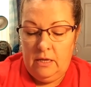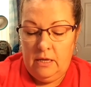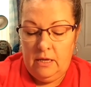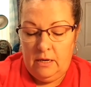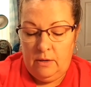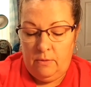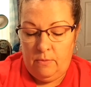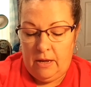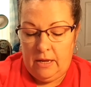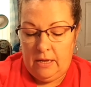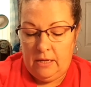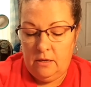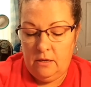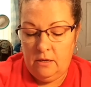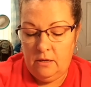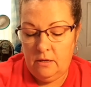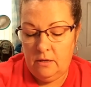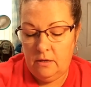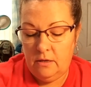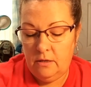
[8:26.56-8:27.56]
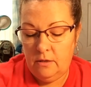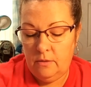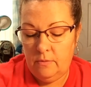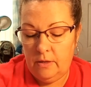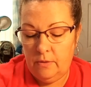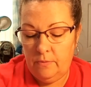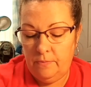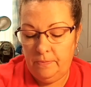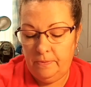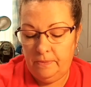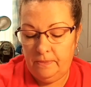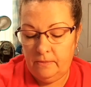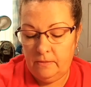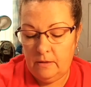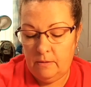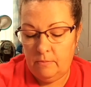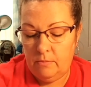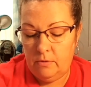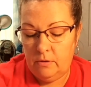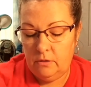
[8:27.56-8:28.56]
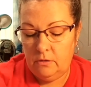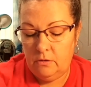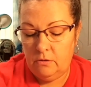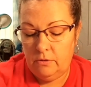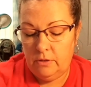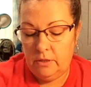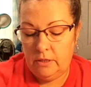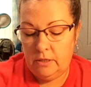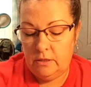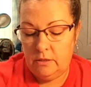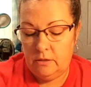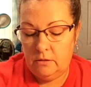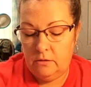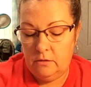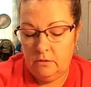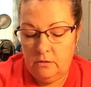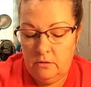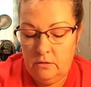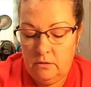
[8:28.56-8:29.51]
Anyway, well, I'm going to go ahead and